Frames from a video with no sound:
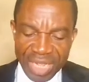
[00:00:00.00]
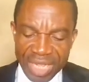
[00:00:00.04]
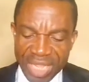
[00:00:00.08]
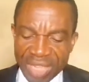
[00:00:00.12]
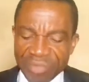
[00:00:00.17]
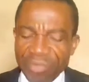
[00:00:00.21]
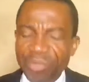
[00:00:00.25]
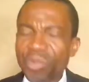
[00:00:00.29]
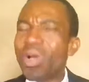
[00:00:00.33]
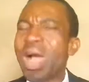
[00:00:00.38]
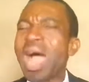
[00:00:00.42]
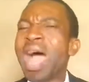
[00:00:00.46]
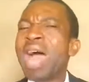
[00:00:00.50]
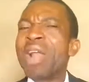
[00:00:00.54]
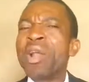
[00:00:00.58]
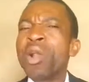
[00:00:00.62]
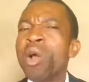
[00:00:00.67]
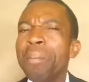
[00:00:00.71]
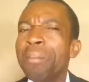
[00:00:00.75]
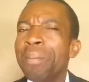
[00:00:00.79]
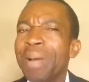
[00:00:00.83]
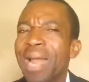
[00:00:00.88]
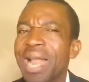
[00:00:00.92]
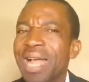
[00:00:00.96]
If you are
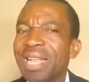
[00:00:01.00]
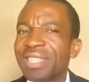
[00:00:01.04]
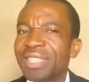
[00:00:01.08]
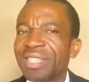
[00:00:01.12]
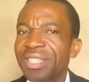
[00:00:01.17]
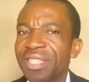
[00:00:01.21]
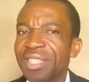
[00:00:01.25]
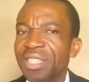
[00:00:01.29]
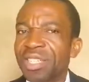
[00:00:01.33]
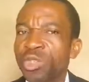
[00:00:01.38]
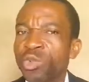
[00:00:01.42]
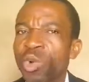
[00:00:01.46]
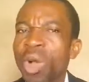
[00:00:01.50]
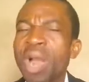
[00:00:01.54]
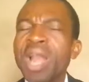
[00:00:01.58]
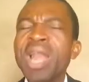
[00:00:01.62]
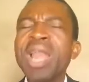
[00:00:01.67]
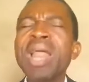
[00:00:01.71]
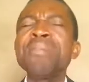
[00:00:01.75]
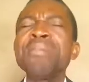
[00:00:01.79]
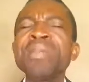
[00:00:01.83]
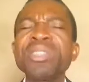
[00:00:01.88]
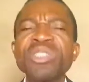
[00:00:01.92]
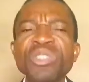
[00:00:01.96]
not blessed, your
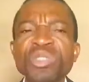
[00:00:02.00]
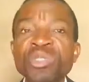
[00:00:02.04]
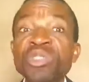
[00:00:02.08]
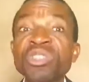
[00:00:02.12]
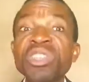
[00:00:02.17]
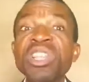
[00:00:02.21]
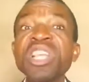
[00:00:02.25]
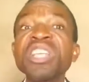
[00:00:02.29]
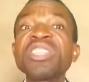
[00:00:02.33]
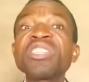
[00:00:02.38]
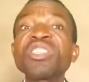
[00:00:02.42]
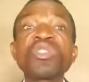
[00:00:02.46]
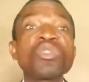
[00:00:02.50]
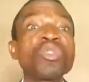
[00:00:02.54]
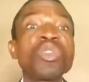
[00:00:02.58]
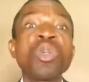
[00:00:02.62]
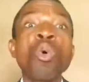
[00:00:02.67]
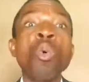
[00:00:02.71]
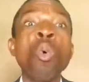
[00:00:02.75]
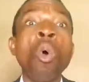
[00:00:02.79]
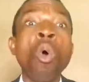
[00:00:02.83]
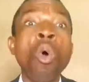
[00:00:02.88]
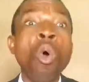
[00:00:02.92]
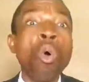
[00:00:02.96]
name is useless to
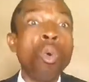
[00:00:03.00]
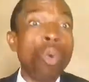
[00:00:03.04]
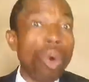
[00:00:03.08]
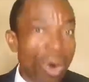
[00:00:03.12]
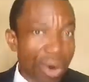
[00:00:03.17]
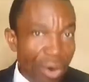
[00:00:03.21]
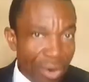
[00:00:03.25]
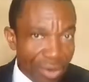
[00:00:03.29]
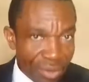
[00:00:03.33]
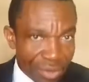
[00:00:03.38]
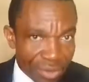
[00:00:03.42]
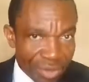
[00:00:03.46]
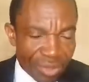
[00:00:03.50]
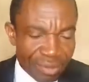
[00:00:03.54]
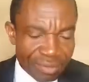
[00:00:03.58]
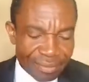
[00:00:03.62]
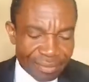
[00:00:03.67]
the whole world.